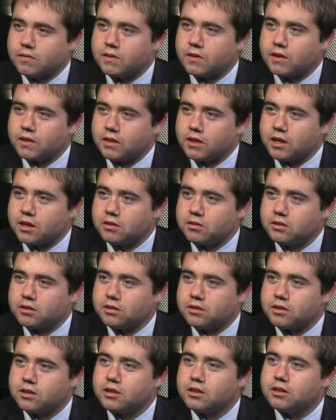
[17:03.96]
in
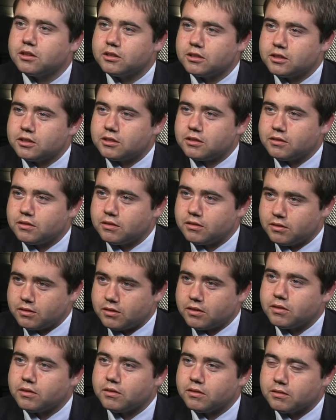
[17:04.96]
Mississippi. And we're going to
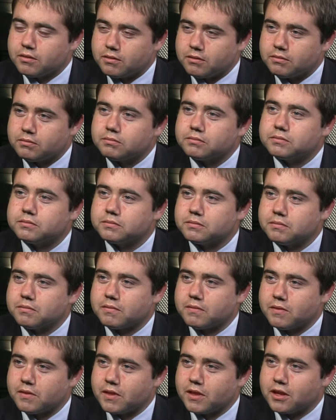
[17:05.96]
send Chris. And then I
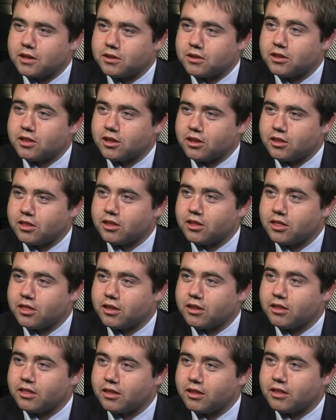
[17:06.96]
hope these other states that
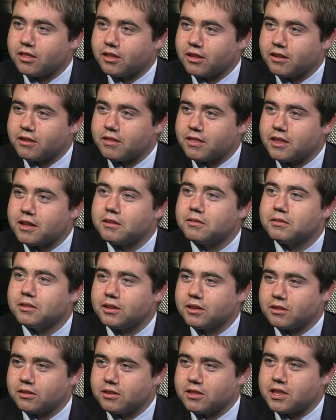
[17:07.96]
are about to come are
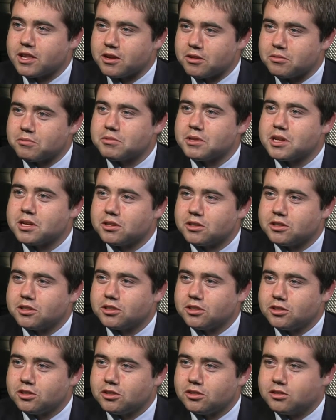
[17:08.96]
going to step up and be
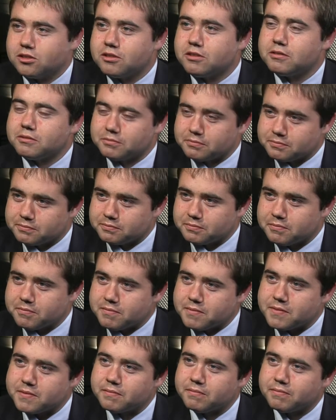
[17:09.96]
bold. And I think
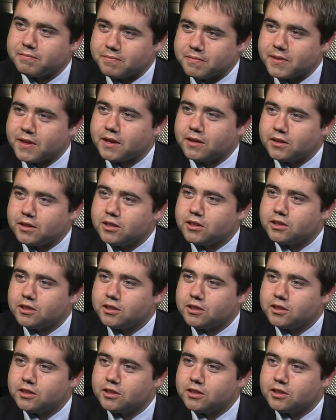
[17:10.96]
that's what this election's